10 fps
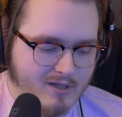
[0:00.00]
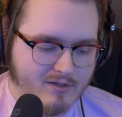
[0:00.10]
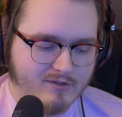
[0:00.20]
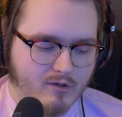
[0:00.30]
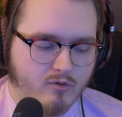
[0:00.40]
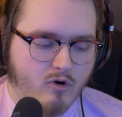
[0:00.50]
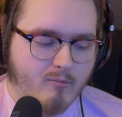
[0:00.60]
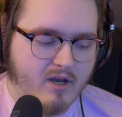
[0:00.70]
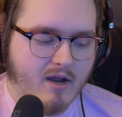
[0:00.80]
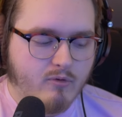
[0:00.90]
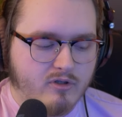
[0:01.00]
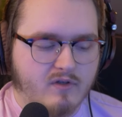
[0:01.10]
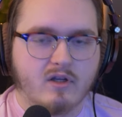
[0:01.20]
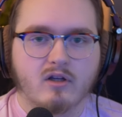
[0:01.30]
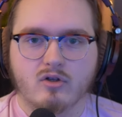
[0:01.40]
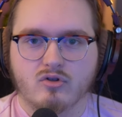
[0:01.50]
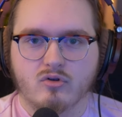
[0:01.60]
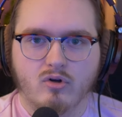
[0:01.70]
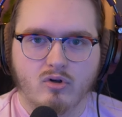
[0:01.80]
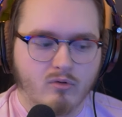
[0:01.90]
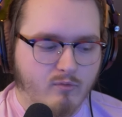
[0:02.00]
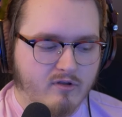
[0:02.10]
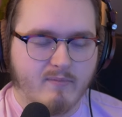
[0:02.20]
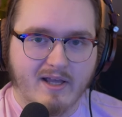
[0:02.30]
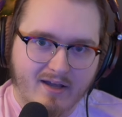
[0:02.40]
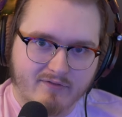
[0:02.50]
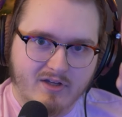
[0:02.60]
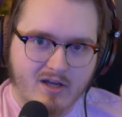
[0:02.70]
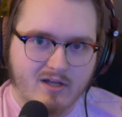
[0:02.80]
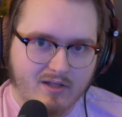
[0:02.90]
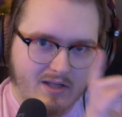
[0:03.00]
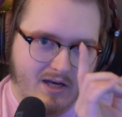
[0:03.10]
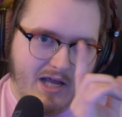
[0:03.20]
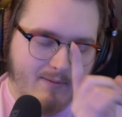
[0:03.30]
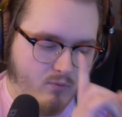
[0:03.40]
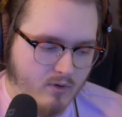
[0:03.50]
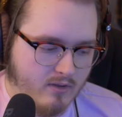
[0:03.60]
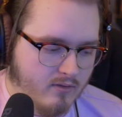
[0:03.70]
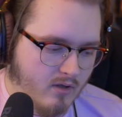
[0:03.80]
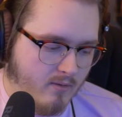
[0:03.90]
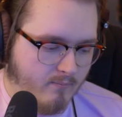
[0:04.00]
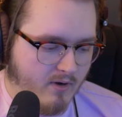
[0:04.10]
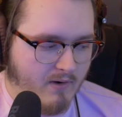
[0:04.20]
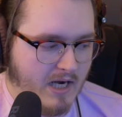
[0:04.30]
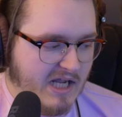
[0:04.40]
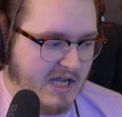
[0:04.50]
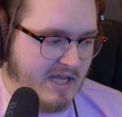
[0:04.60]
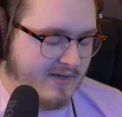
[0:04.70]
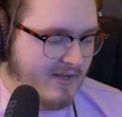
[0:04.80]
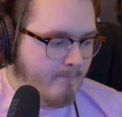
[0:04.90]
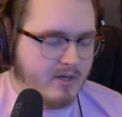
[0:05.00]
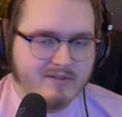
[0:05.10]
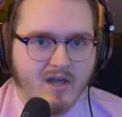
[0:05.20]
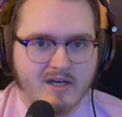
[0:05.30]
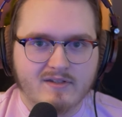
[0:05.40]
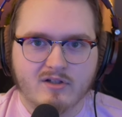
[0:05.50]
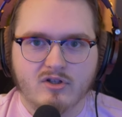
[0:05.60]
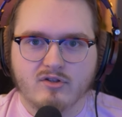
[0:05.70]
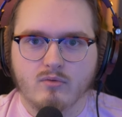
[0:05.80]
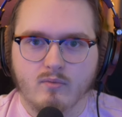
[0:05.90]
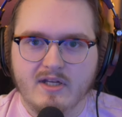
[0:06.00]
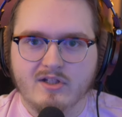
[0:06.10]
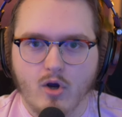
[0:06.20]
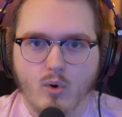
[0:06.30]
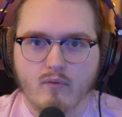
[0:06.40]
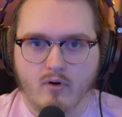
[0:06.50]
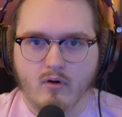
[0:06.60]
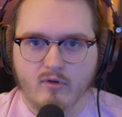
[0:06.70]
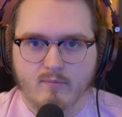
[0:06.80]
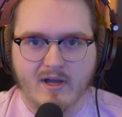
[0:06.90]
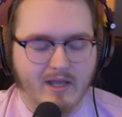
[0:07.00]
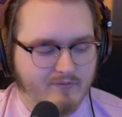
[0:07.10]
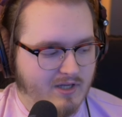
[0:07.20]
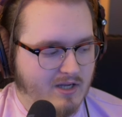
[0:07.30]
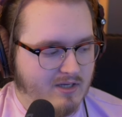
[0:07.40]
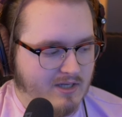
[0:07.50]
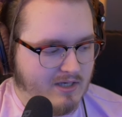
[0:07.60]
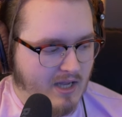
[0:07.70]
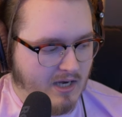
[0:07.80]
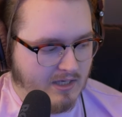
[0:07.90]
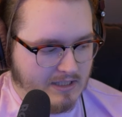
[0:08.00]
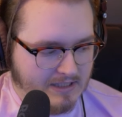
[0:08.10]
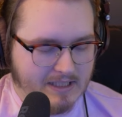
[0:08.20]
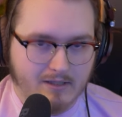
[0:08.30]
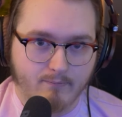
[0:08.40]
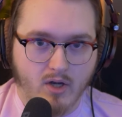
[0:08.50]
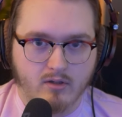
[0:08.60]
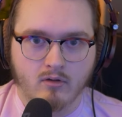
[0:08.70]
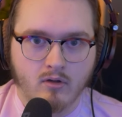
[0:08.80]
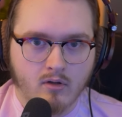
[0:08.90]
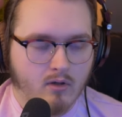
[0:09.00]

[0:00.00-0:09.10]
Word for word: So normally I would just hit Control with my left hand and then M with um, my right hand, but it's a lot easier just to reach over with my left hand and, and click the button.